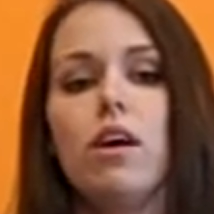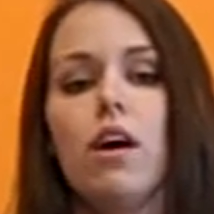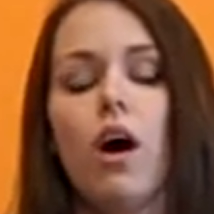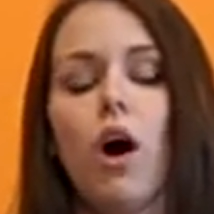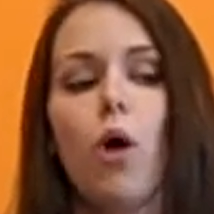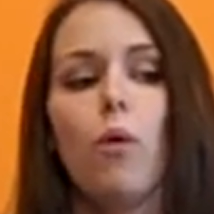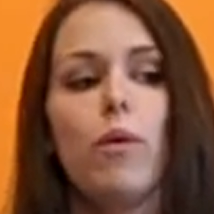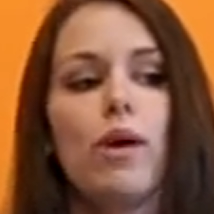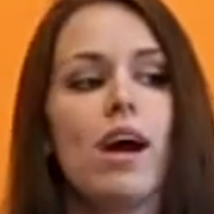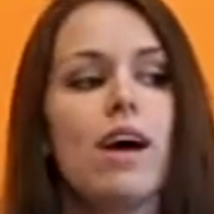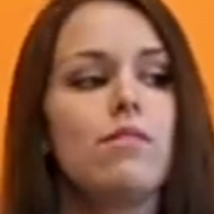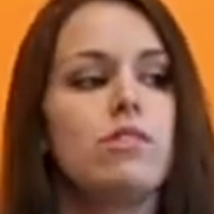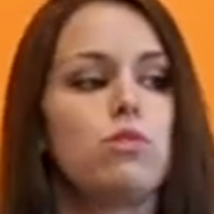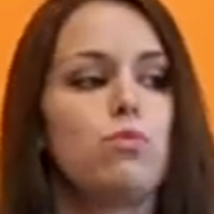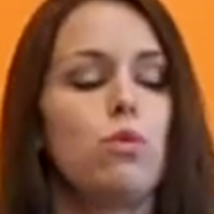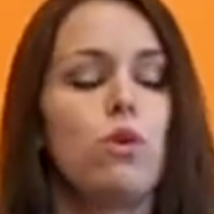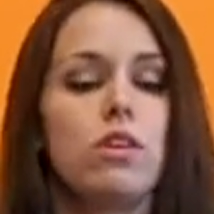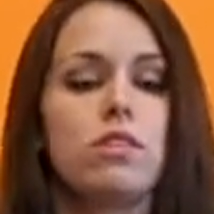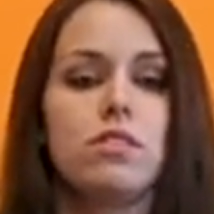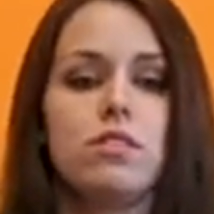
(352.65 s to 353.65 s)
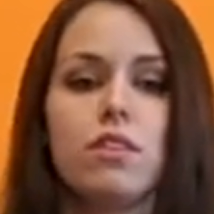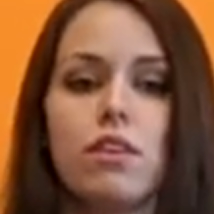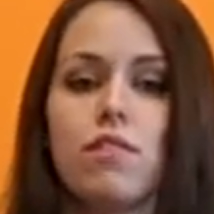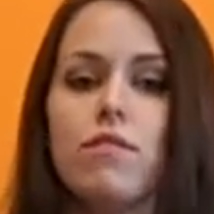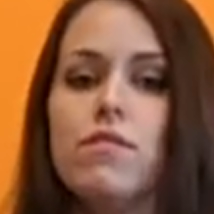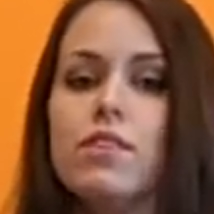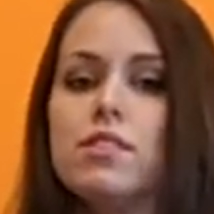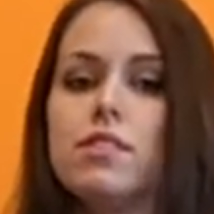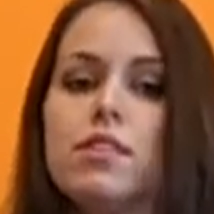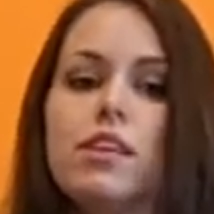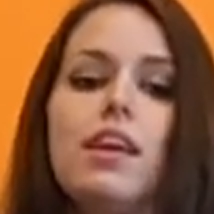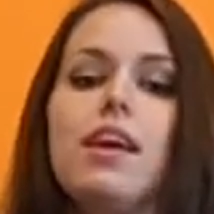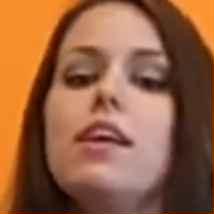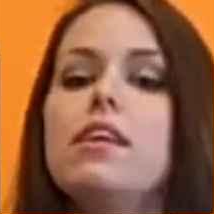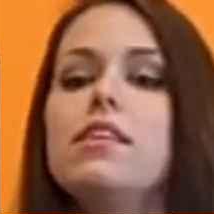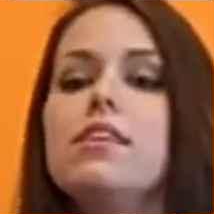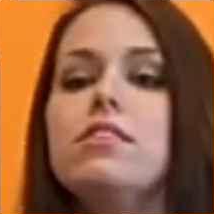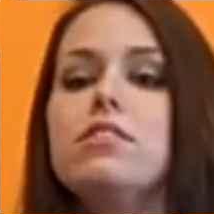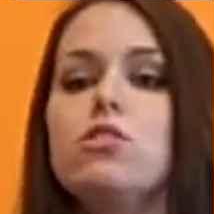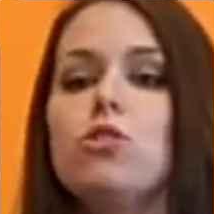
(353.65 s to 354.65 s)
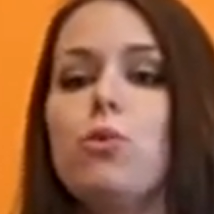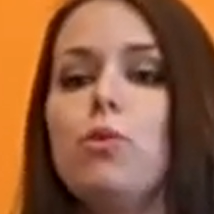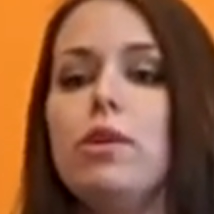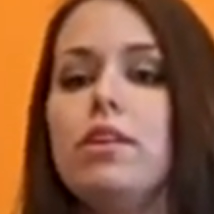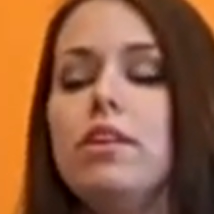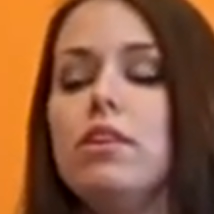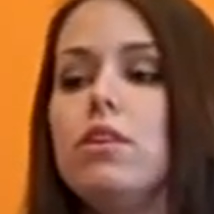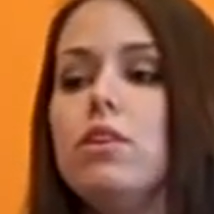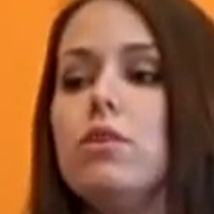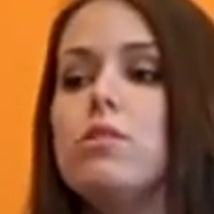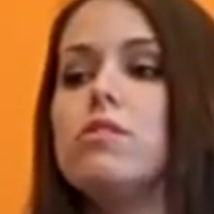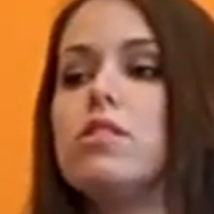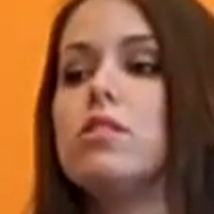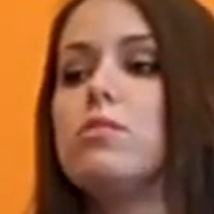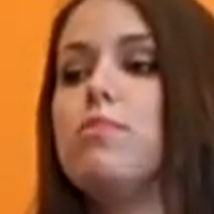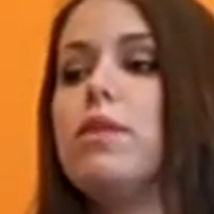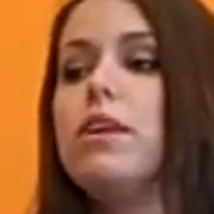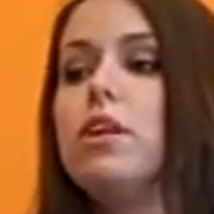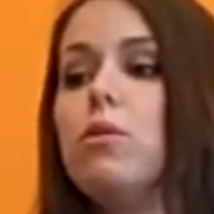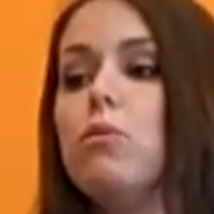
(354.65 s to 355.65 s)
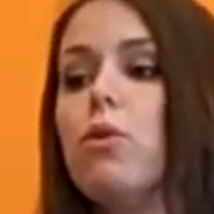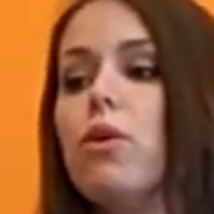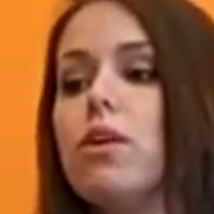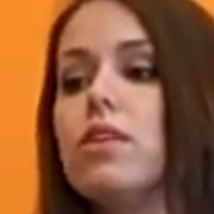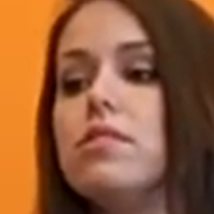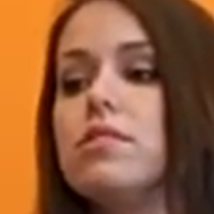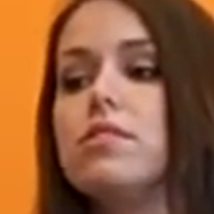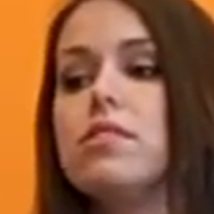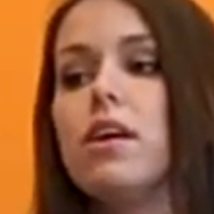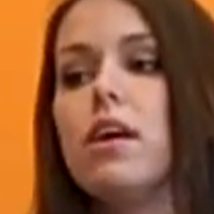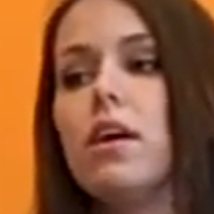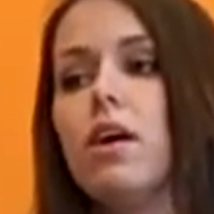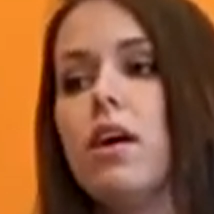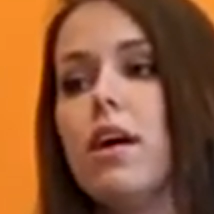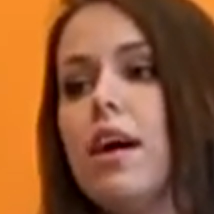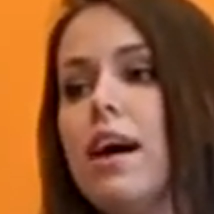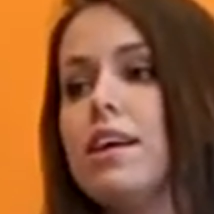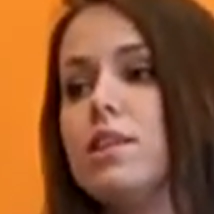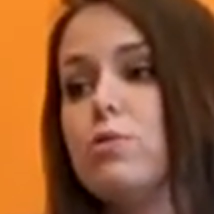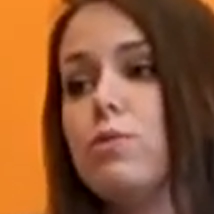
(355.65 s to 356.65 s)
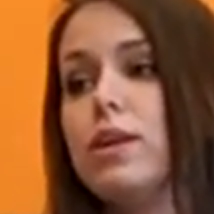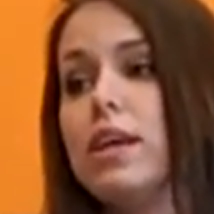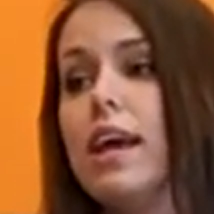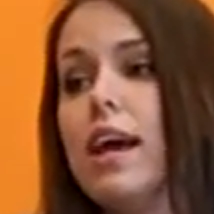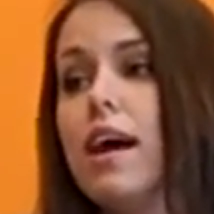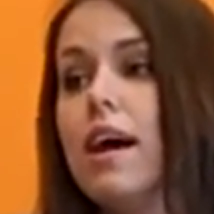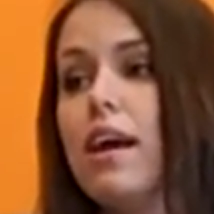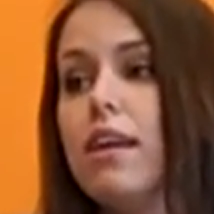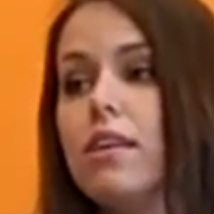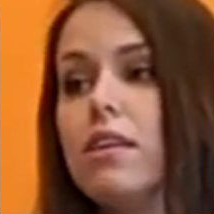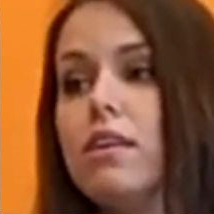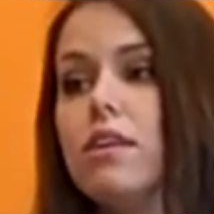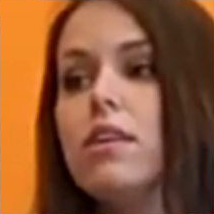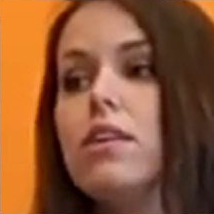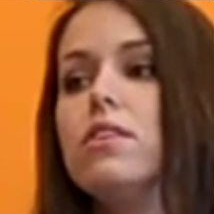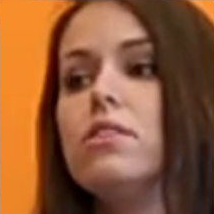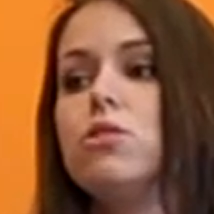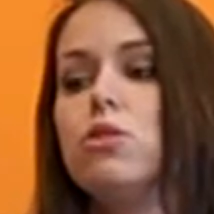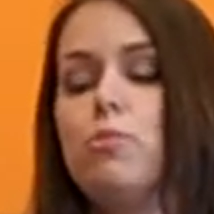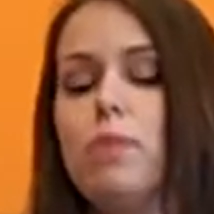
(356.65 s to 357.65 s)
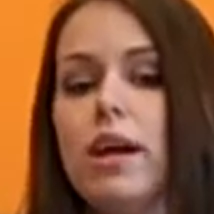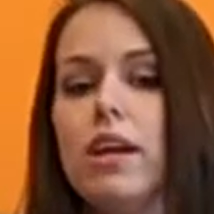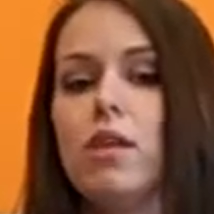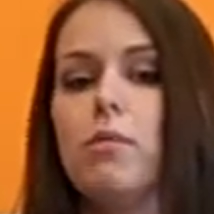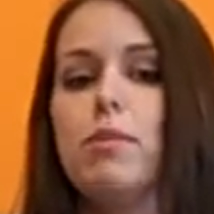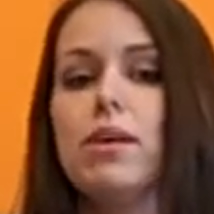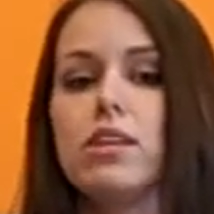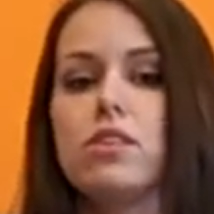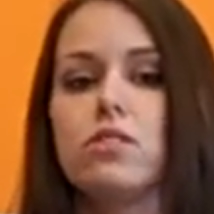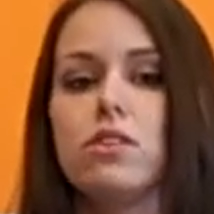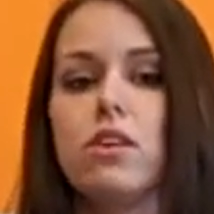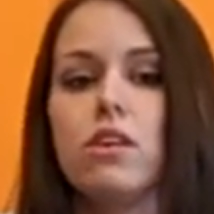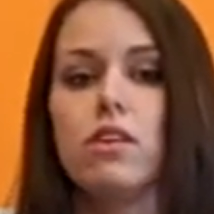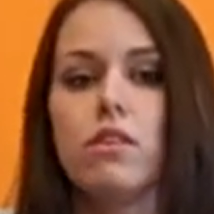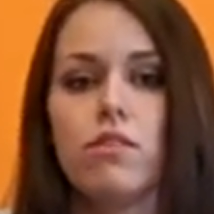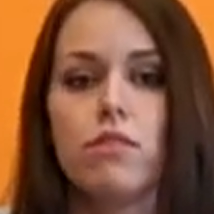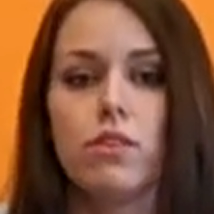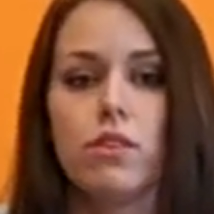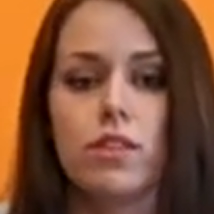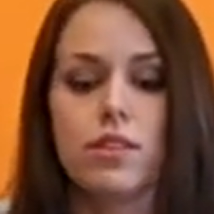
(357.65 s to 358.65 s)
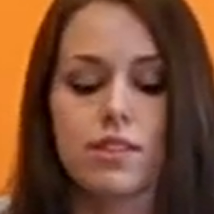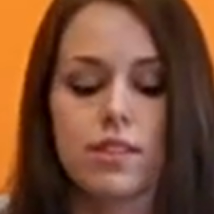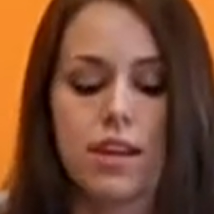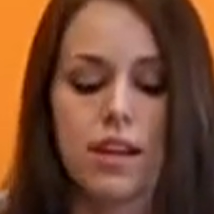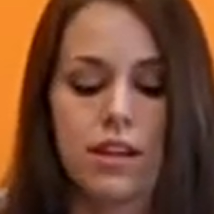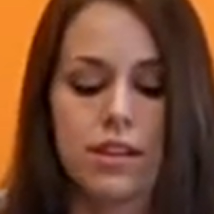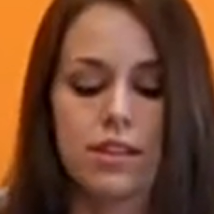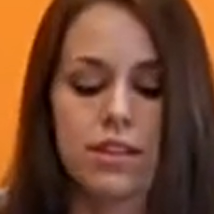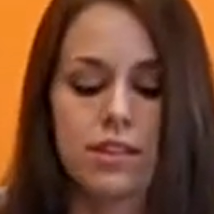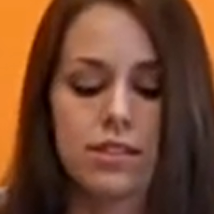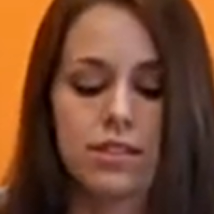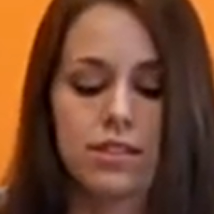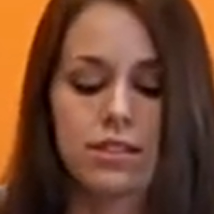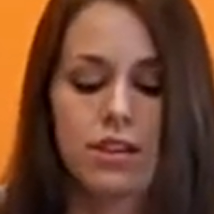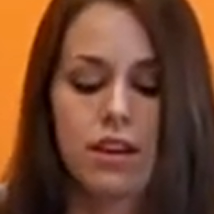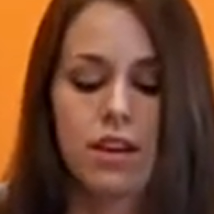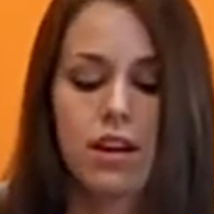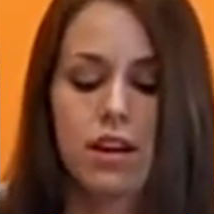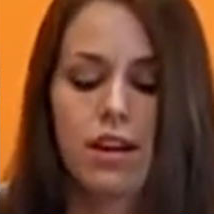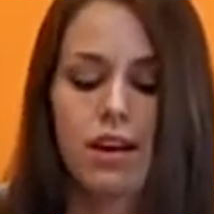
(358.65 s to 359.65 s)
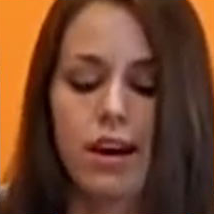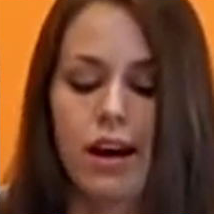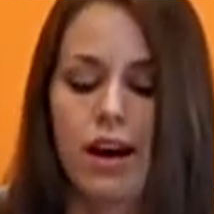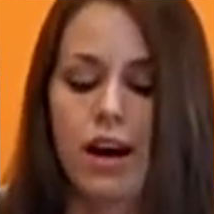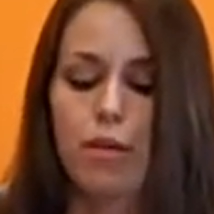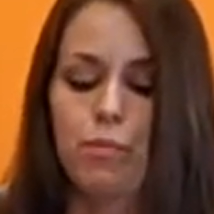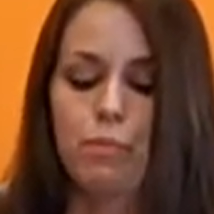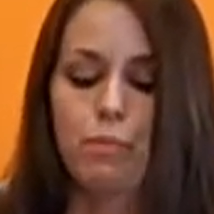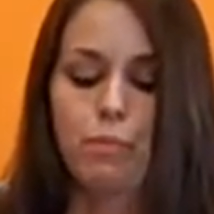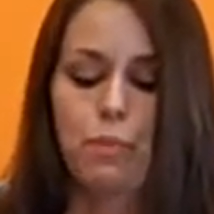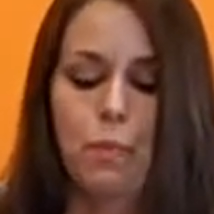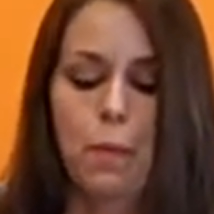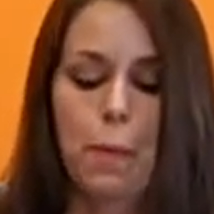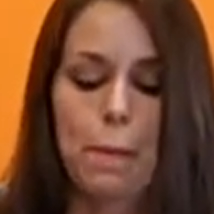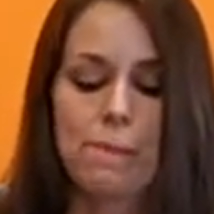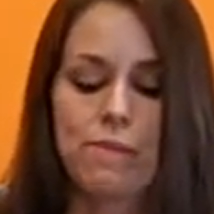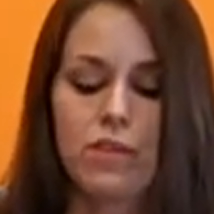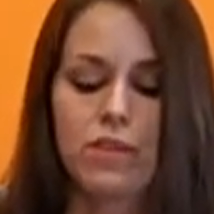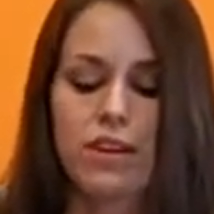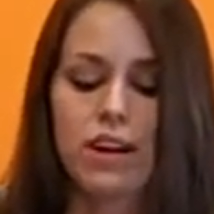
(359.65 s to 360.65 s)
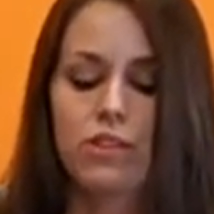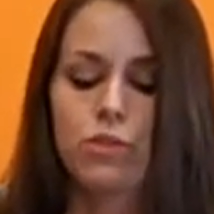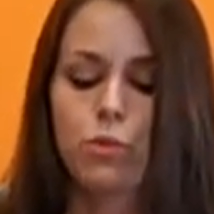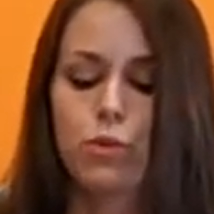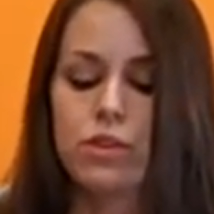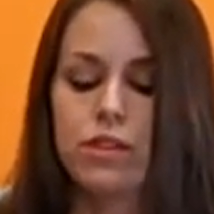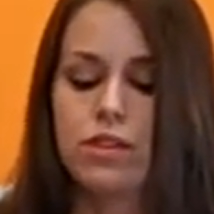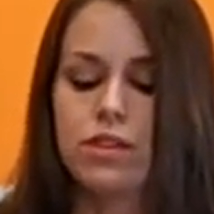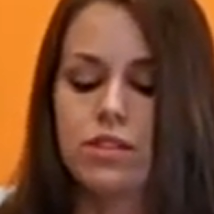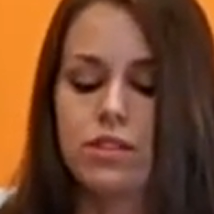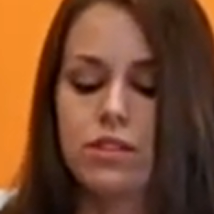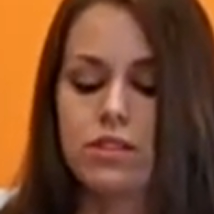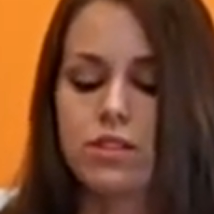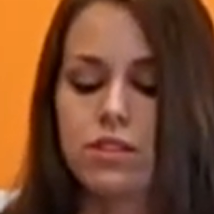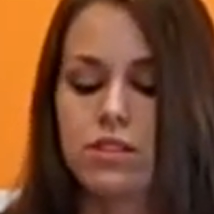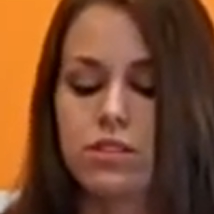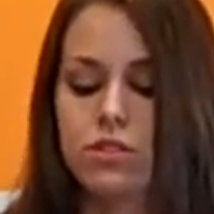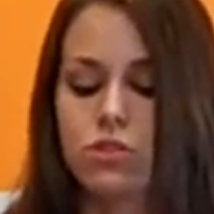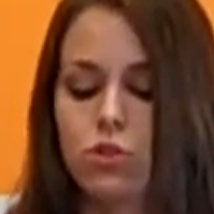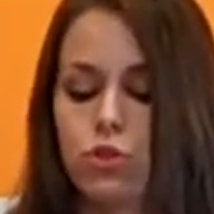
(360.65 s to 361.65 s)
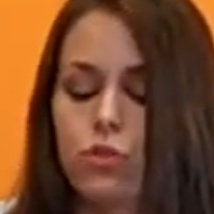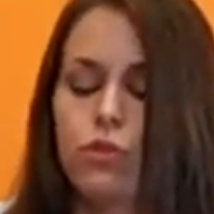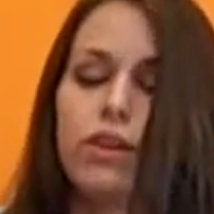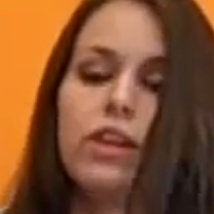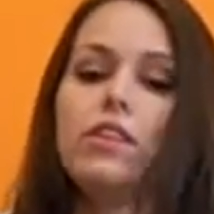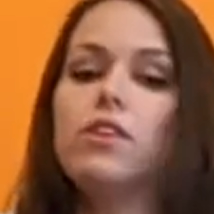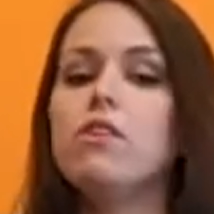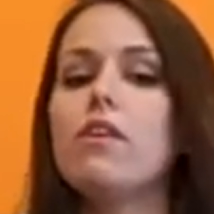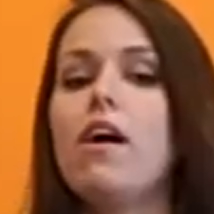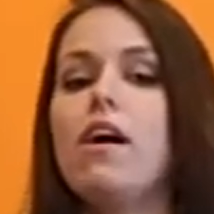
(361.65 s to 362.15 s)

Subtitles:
All we have is words to convince the candidates, so we need to use as many words as we can to paint a picture for these candidates. The ninth one is to read your